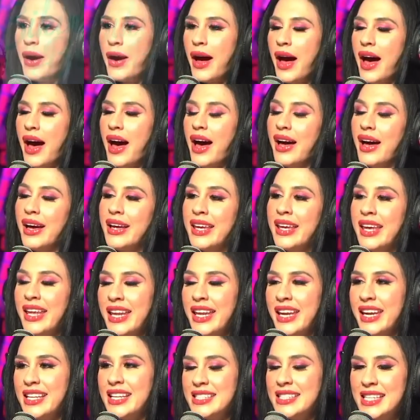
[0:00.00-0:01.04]
uh,
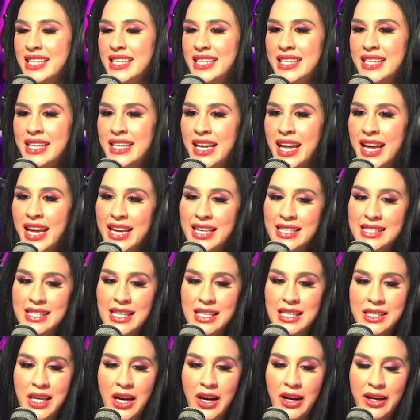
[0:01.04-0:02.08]
getting into today's
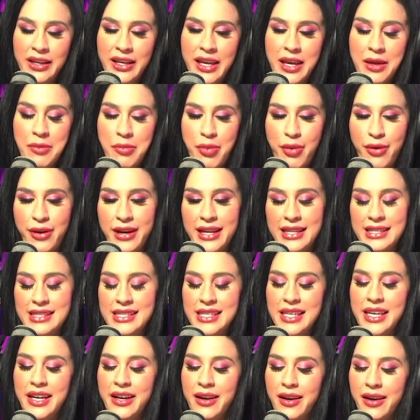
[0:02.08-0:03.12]
talking points
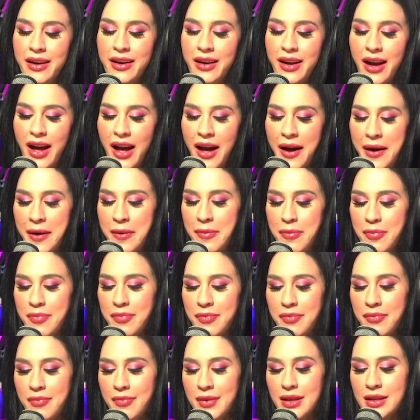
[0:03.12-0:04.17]
here. Um,
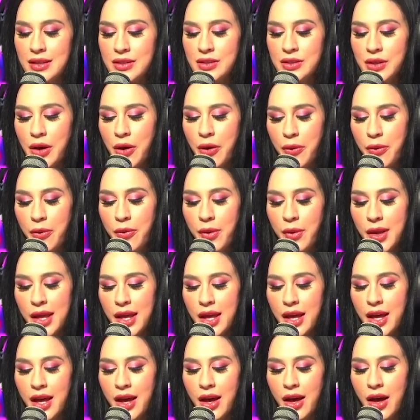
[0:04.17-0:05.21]
so,
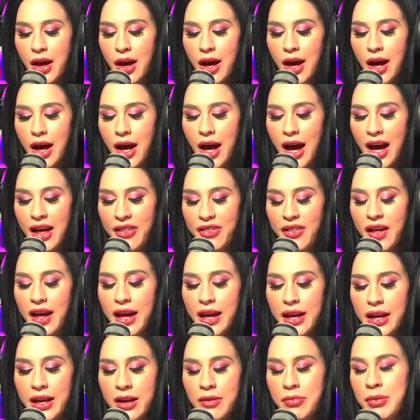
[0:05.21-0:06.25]
I
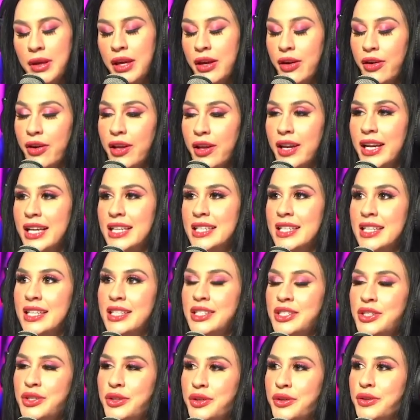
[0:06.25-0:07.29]
thought it'd be a good idea
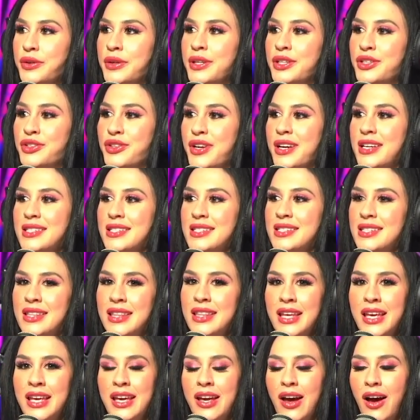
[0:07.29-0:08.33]
to address
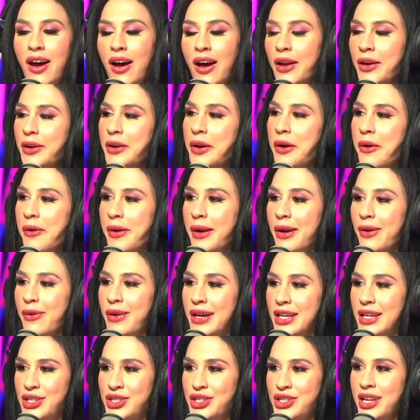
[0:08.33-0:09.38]
the ongoing
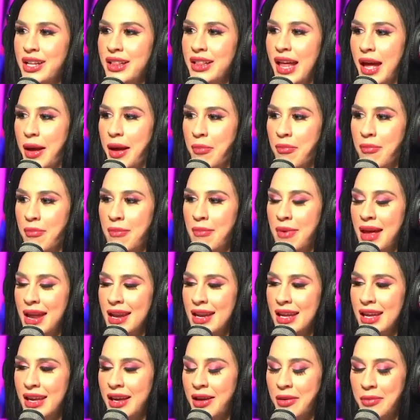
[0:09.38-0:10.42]
question that
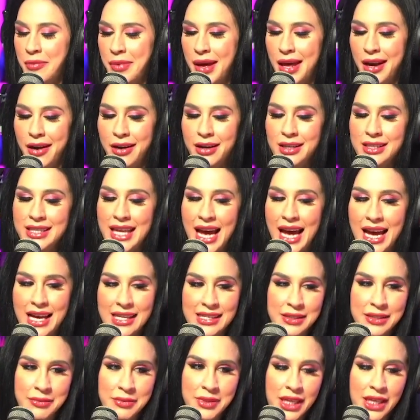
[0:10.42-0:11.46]
many competitors ask
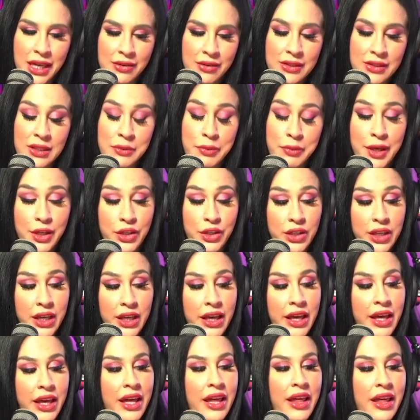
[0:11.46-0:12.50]
themselves,
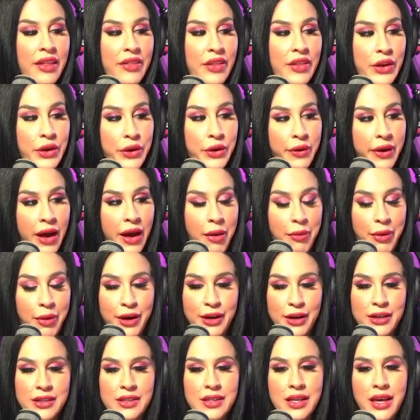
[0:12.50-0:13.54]
especially the
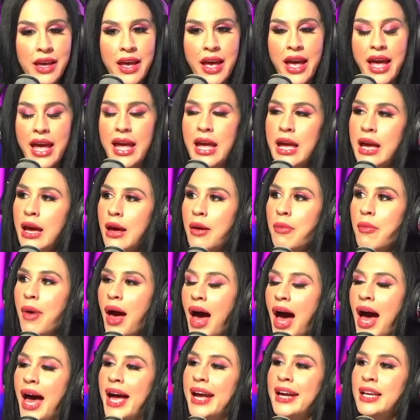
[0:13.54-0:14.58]
newcomers: Am
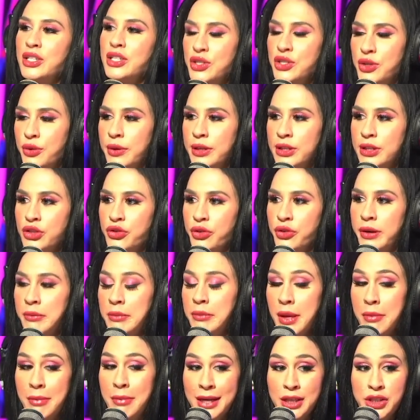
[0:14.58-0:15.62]
I too extreme?
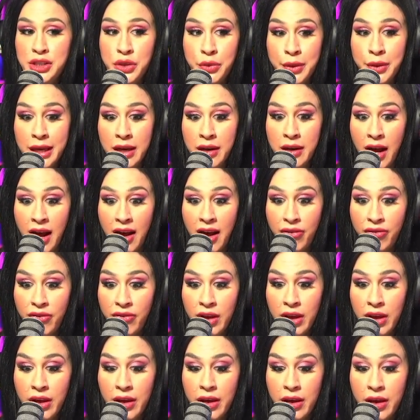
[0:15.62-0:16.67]
Am I doing enough?
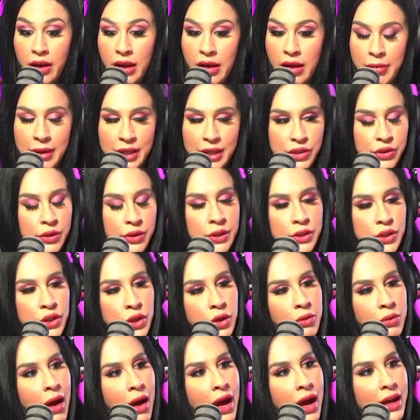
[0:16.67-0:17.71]
Am I doing too
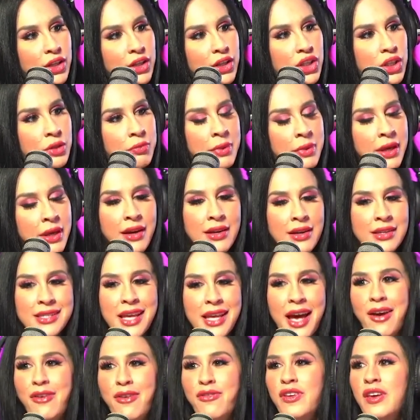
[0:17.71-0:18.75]
much? Because
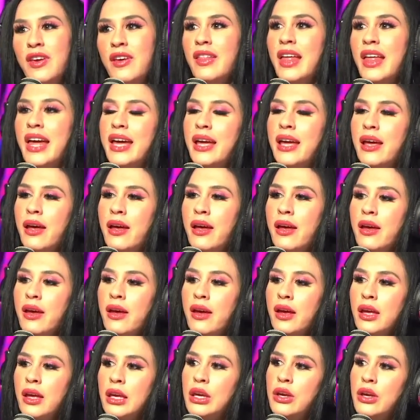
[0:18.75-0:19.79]
I feel like
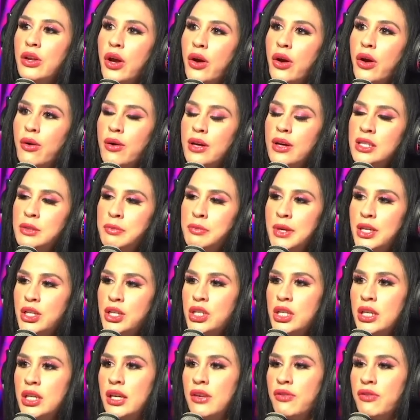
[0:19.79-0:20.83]
you know,
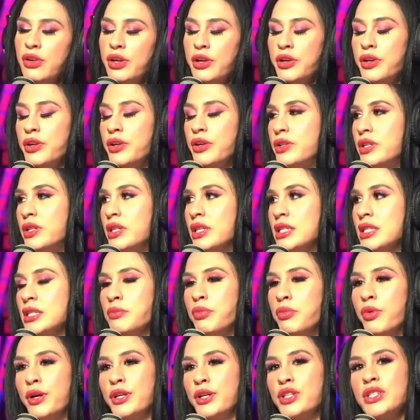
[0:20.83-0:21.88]
especially if you're new to the
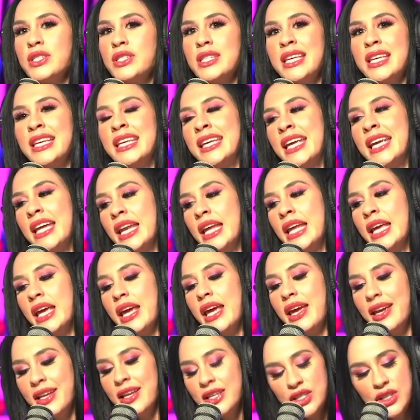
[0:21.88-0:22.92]
sport, just like getting
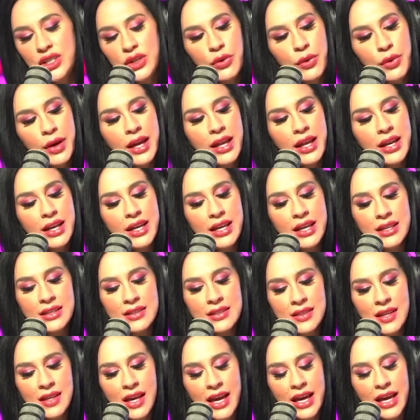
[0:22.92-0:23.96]
into it is
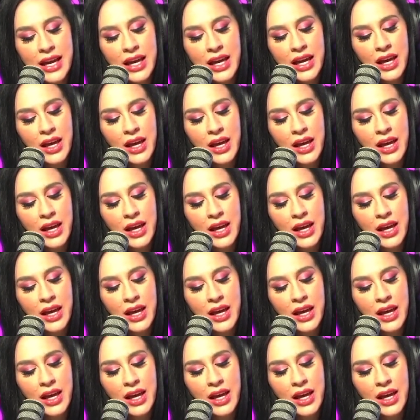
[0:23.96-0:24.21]
like,